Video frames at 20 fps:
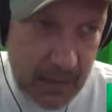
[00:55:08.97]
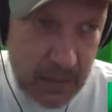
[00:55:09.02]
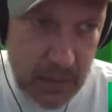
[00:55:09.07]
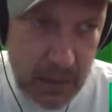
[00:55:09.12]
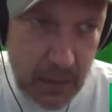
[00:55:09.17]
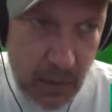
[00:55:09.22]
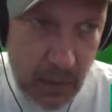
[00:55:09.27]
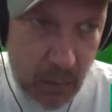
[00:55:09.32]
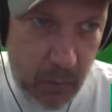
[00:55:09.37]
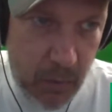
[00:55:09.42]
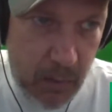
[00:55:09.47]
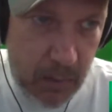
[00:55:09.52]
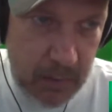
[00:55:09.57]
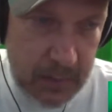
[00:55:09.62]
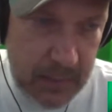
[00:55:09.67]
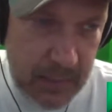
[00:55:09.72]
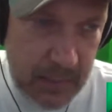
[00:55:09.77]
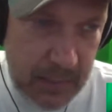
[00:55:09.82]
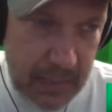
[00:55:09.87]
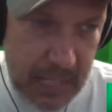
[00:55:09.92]
walked
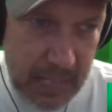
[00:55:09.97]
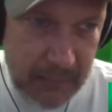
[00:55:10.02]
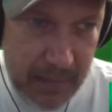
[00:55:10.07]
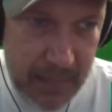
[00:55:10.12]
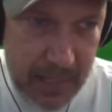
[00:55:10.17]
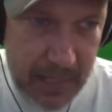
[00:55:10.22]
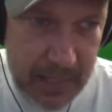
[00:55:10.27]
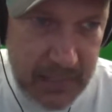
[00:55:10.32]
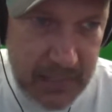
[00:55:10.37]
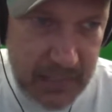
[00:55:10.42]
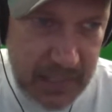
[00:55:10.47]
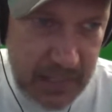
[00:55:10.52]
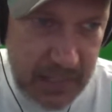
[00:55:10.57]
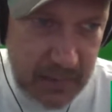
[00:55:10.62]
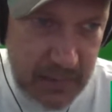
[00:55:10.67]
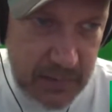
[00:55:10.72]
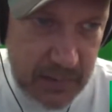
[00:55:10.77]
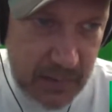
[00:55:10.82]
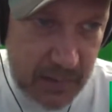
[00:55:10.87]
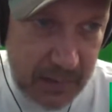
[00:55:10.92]
in, had my eyes and ears
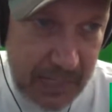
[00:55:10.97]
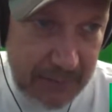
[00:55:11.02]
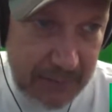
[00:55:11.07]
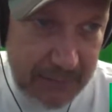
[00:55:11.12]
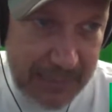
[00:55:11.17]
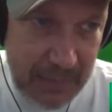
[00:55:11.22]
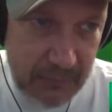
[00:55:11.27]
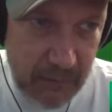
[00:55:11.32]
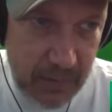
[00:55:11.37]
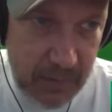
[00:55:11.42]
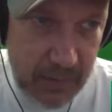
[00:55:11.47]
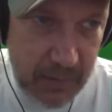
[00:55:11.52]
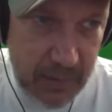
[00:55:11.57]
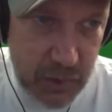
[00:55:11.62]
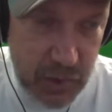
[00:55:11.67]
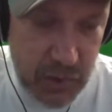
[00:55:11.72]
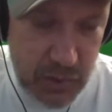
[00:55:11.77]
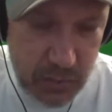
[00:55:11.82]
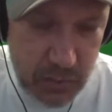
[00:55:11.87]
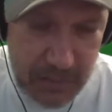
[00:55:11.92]
on, I'm getting ready to
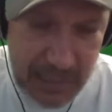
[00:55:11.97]
shoot, and